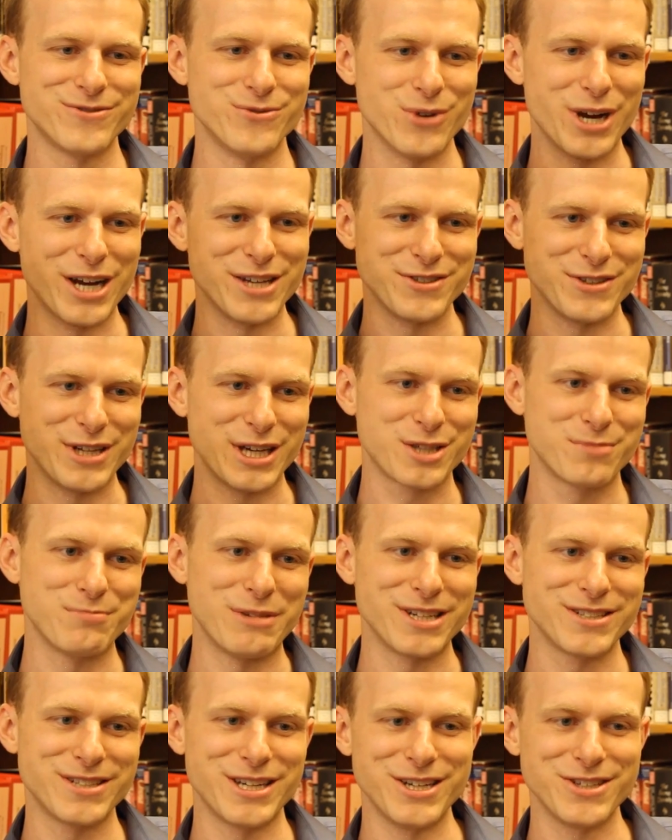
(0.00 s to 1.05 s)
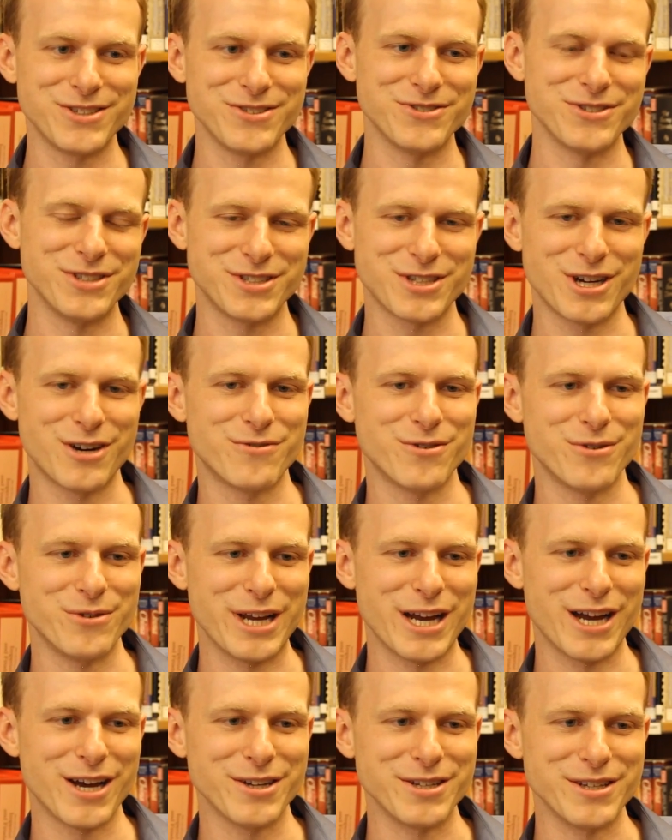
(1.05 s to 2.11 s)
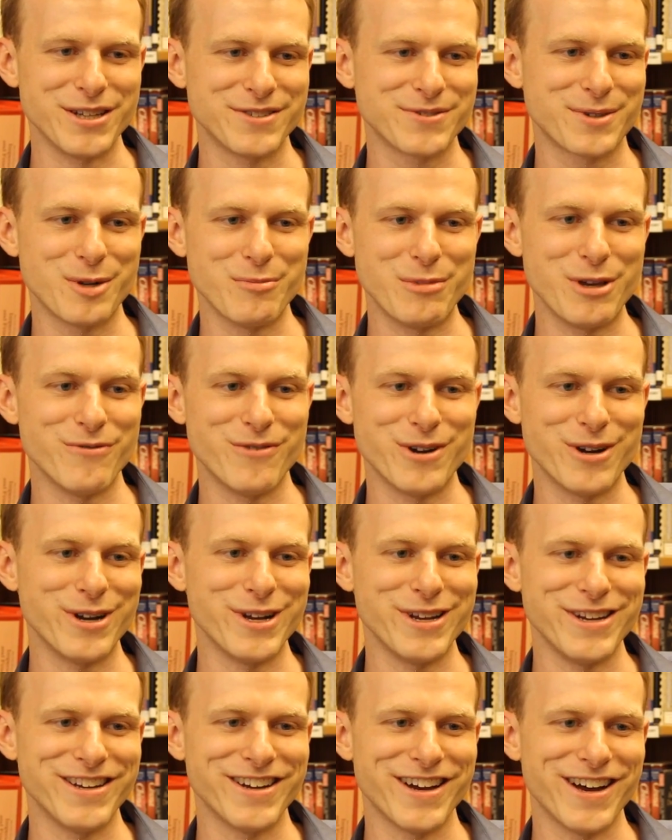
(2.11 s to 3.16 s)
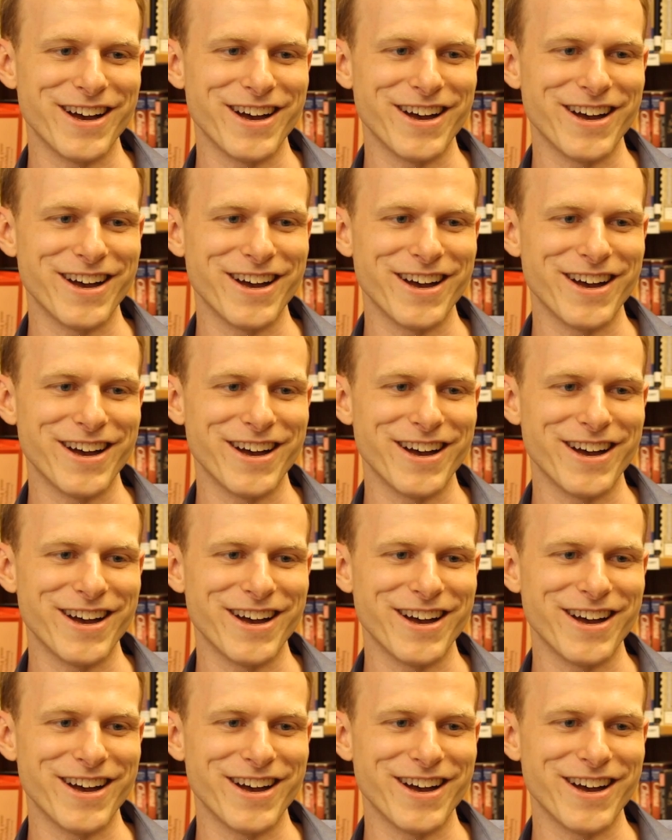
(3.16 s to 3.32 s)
rising expectations and a tougher reality, that's going to be a very